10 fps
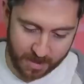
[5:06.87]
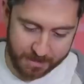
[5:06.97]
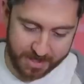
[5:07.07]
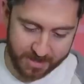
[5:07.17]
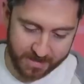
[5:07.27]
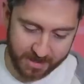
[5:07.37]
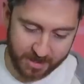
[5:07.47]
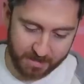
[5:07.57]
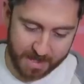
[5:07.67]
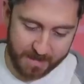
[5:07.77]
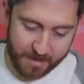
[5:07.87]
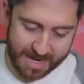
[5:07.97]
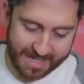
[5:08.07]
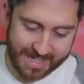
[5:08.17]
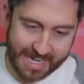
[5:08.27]
Amir is a little baby
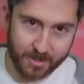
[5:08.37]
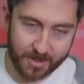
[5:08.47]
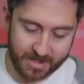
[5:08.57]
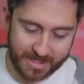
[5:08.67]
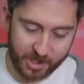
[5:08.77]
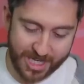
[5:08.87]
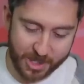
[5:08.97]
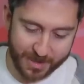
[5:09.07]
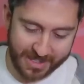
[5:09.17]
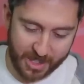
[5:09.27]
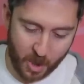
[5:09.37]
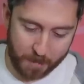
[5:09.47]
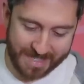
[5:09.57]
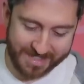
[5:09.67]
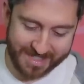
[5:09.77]
rat coward. I genuinely
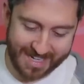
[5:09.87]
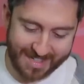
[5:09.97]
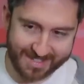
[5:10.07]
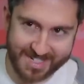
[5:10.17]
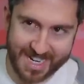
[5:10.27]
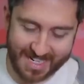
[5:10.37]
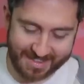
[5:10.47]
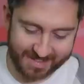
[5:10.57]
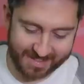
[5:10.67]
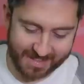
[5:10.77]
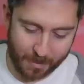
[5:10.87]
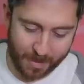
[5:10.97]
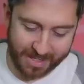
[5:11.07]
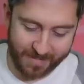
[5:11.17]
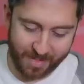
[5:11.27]
hope he dies. Nice. I
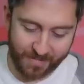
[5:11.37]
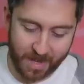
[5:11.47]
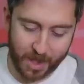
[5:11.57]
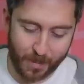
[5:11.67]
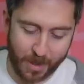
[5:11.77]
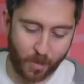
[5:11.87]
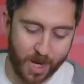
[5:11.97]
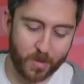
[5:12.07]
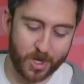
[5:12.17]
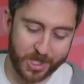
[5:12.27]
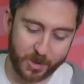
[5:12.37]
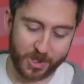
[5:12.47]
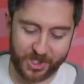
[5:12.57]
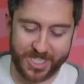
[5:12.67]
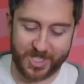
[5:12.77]
want to give the following one-word
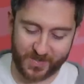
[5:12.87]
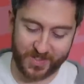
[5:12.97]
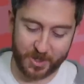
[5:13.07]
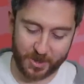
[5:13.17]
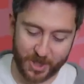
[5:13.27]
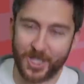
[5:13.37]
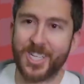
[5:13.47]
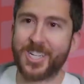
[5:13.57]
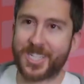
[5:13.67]
eulogy at his funeral.